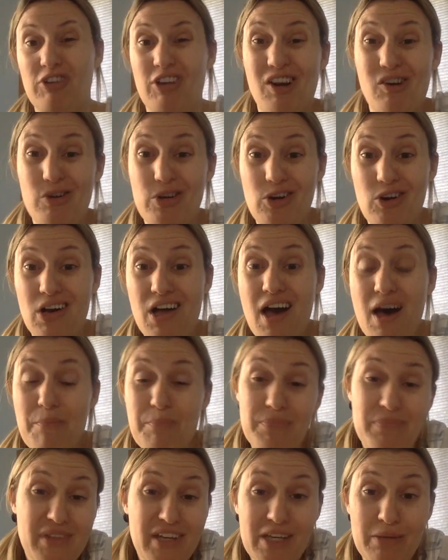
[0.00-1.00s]
You know, your
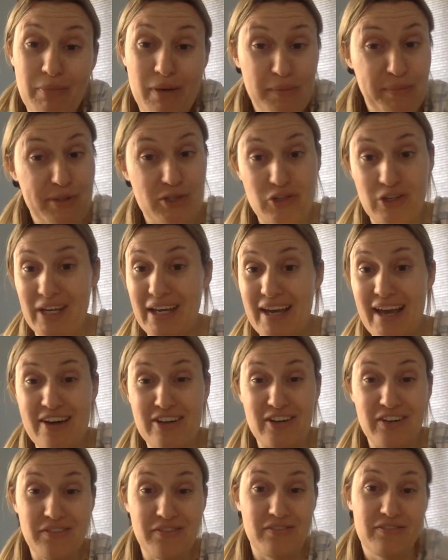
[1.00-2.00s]
cup that you might be drinking
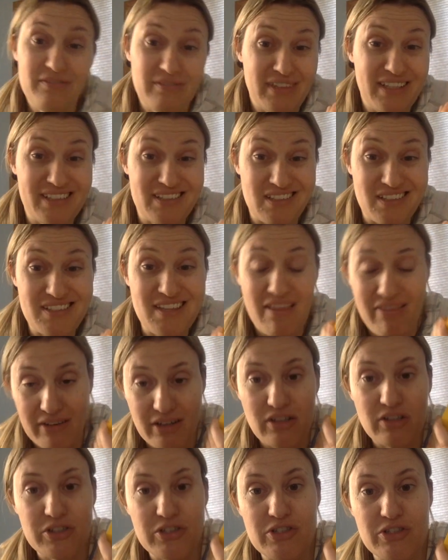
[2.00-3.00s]
out of is a
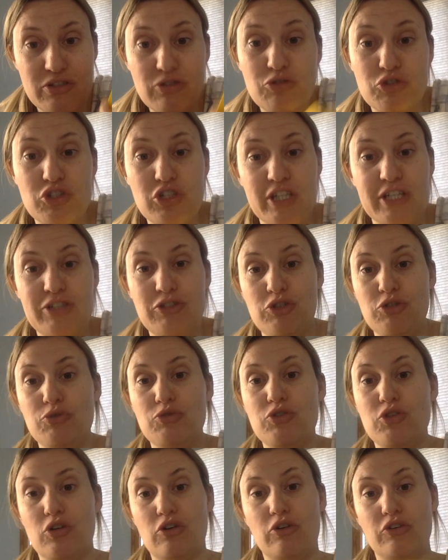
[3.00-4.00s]
cylinder. It's usually two
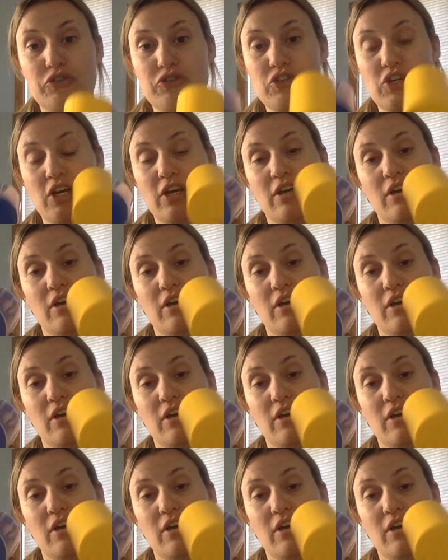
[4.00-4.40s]
circles.